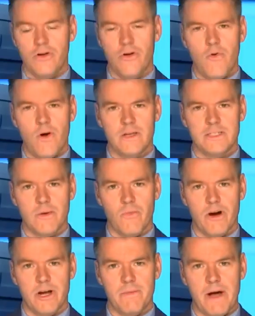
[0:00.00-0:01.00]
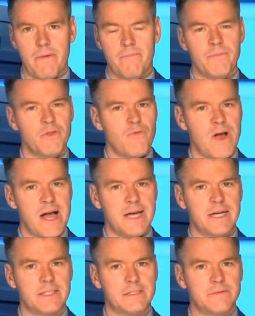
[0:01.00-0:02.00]
know who else I'm worried about? The
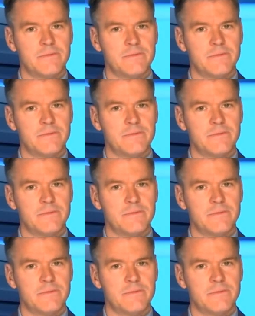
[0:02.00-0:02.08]
Rockets.